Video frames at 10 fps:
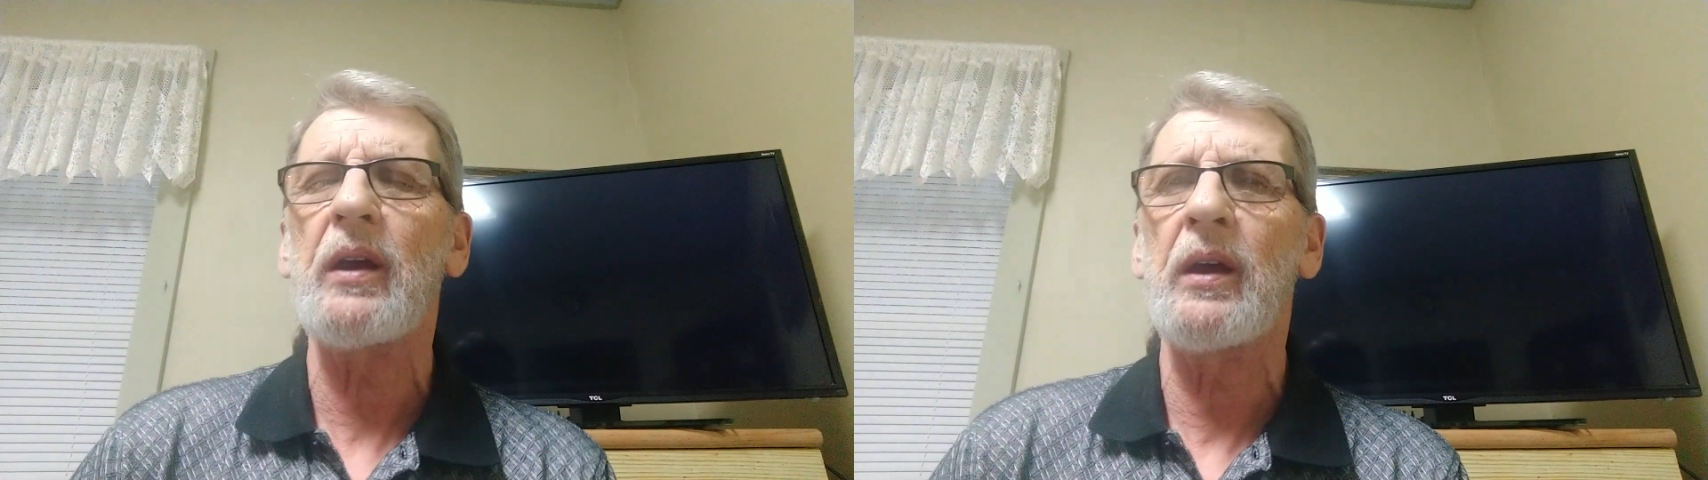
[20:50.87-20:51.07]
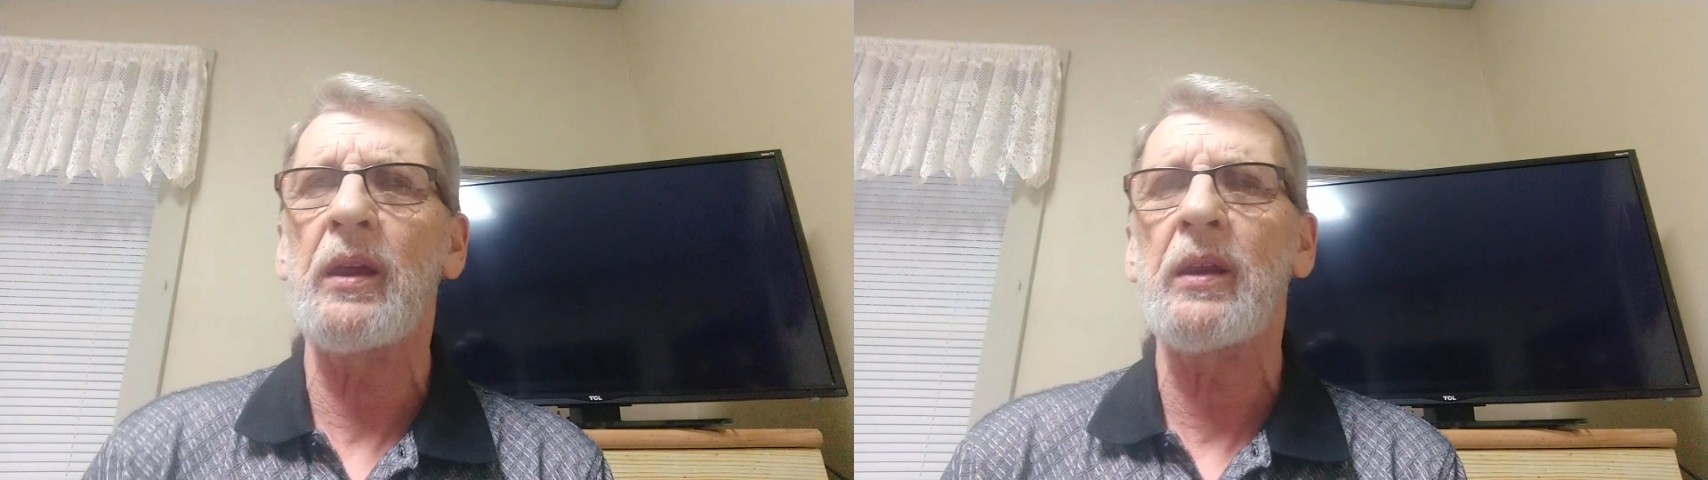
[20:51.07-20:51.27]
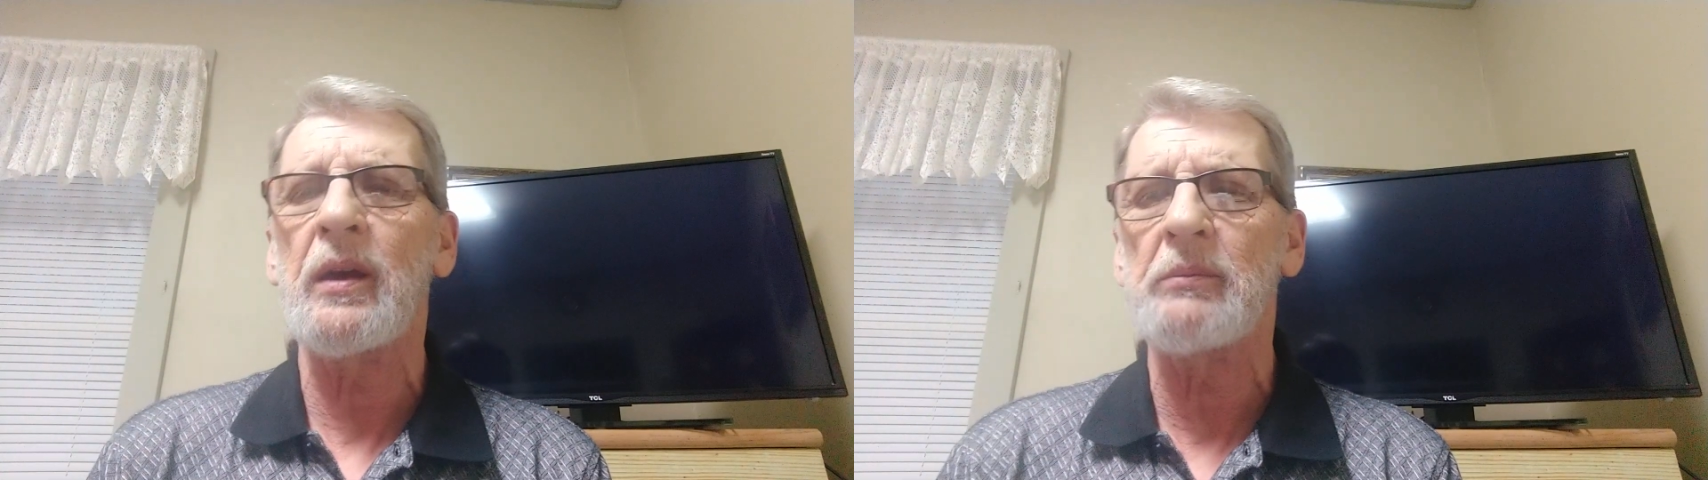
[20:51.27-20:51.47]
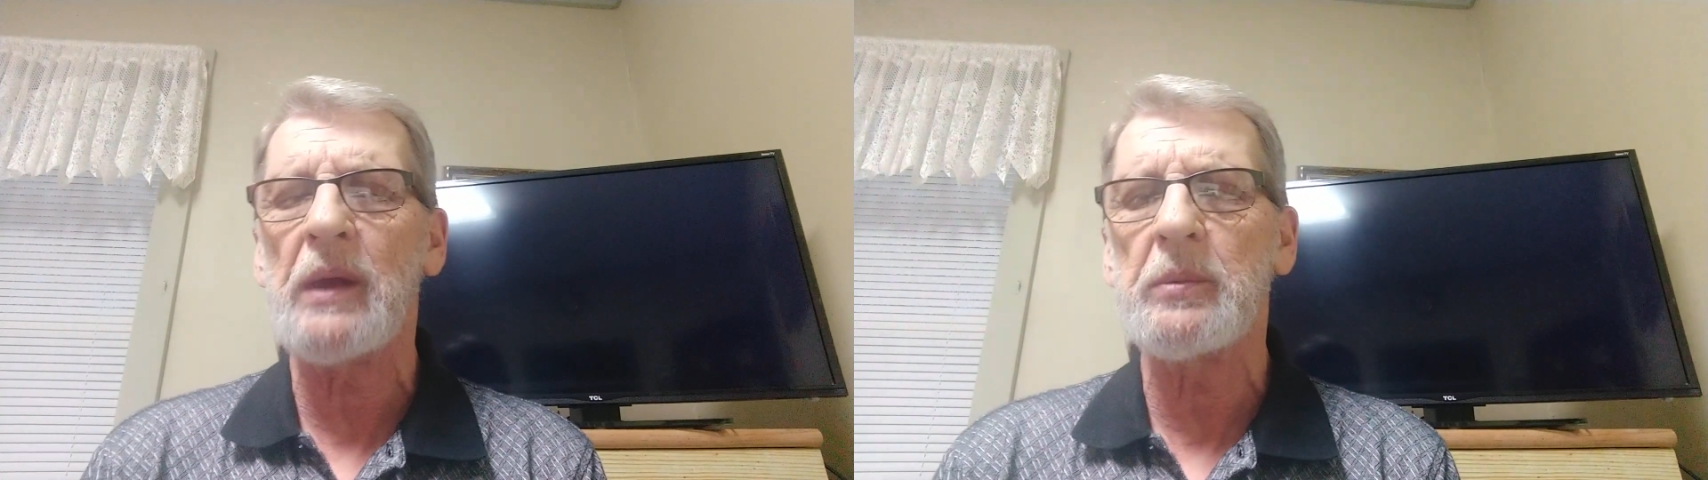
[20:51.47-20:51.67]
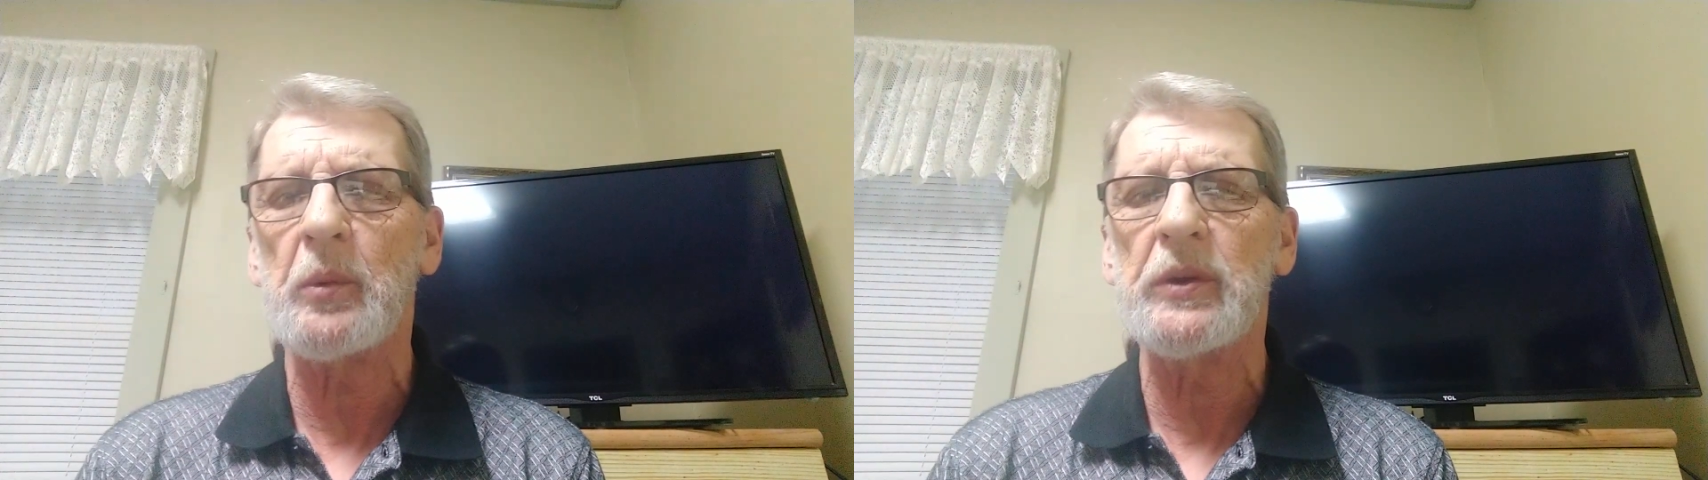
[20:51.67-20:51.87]
and
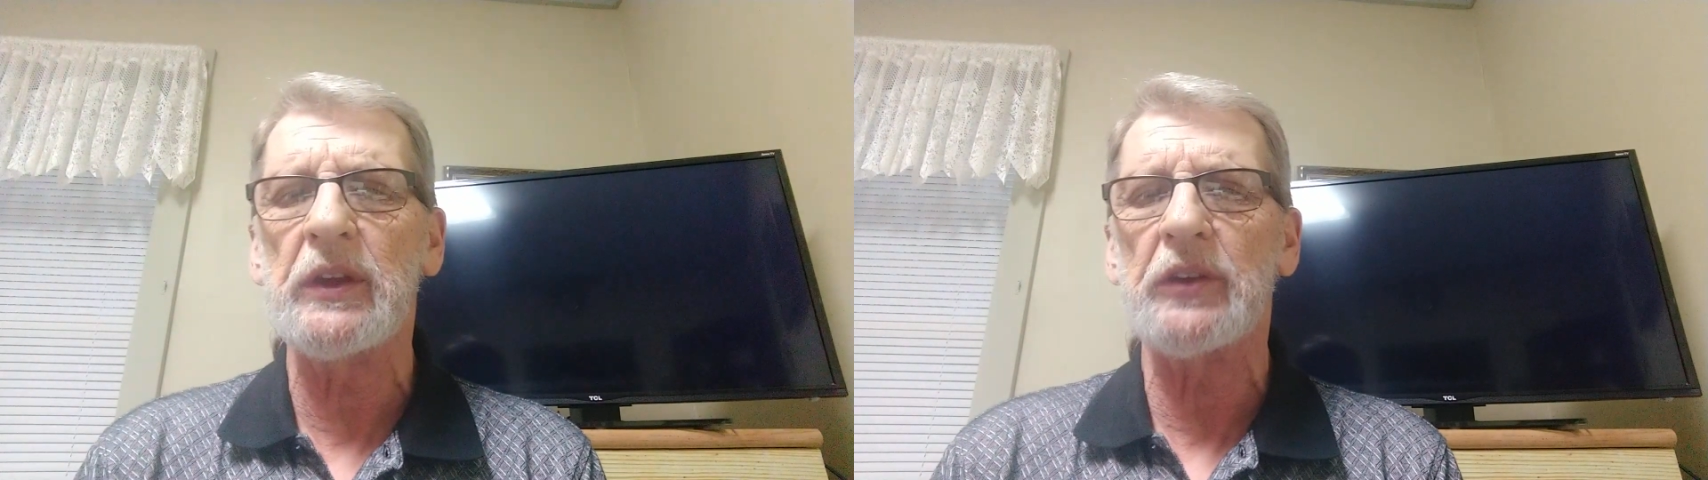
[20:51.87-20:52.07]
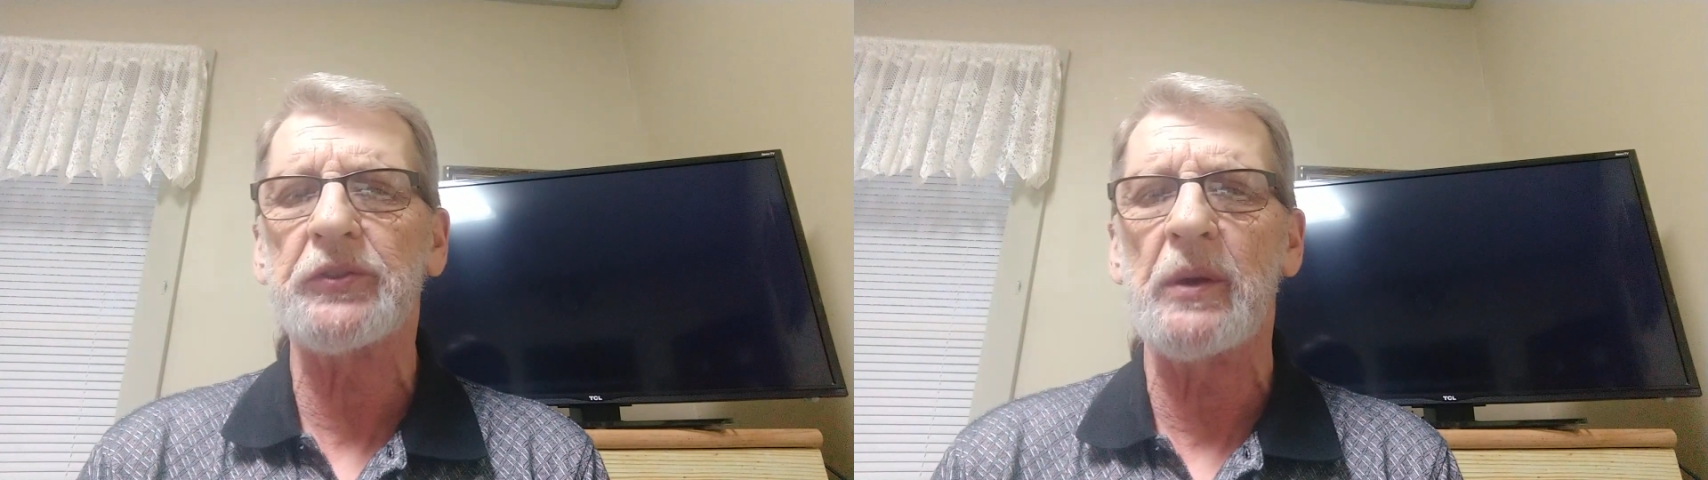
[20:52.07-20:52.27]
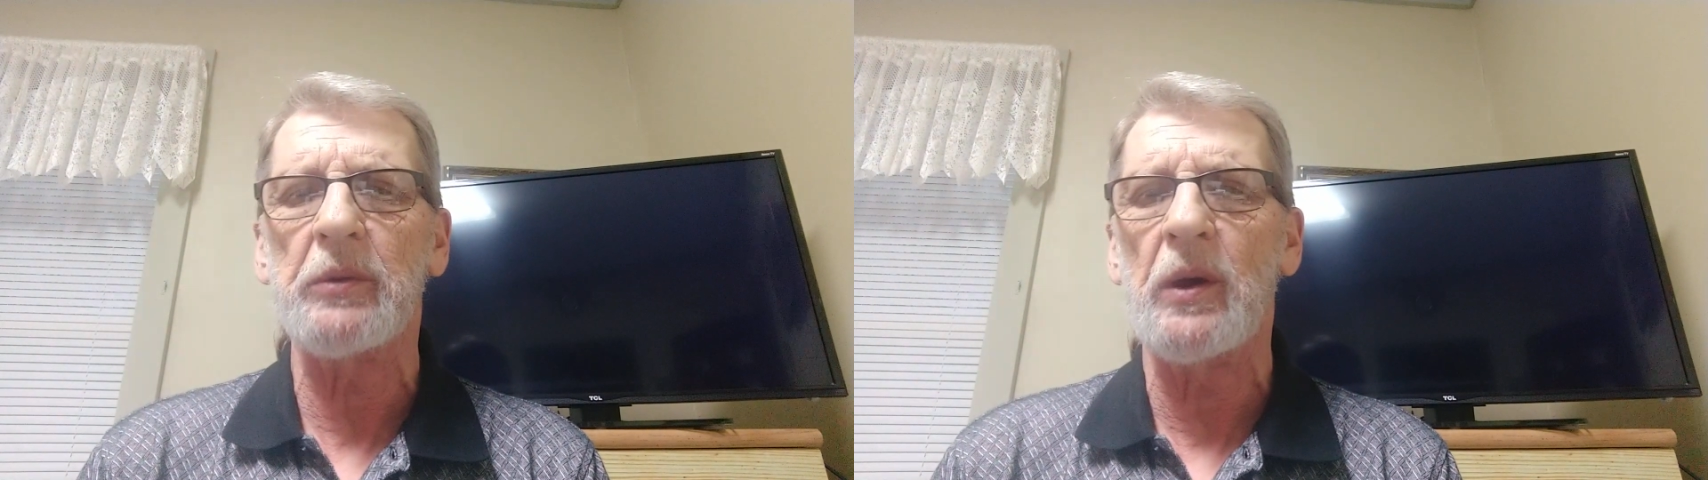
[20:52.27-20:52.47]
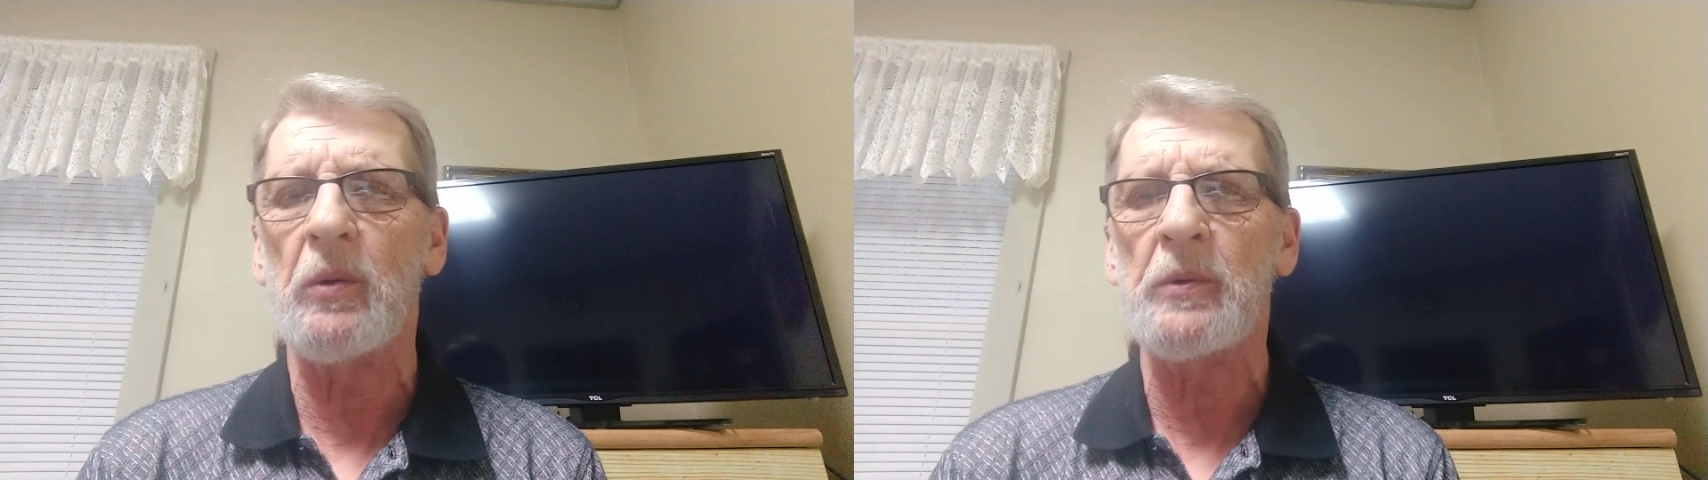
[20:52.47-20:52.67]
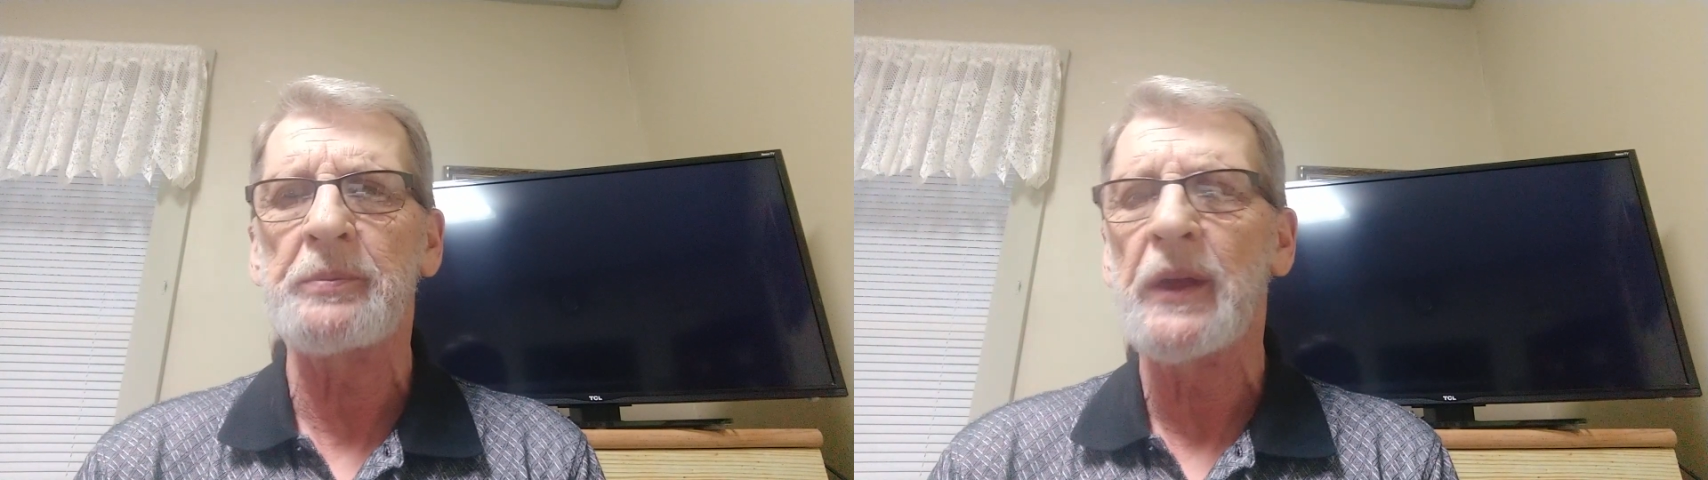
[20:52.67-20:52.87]
maybe we can get something
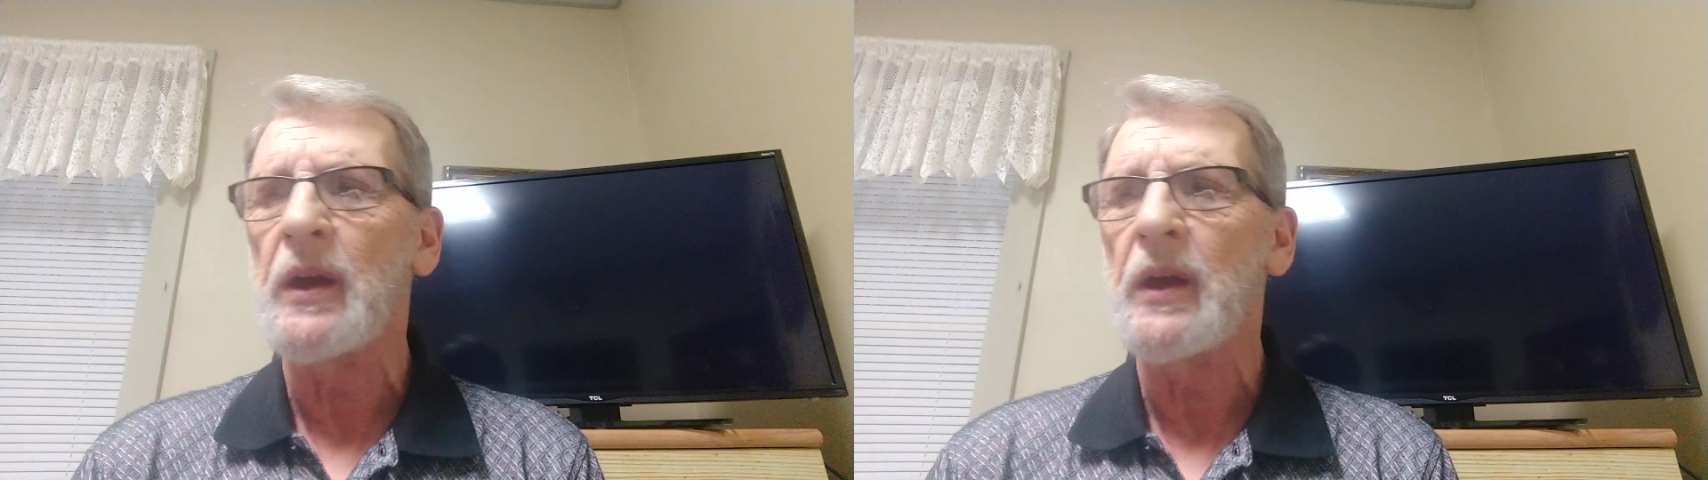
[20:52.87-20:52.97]
going.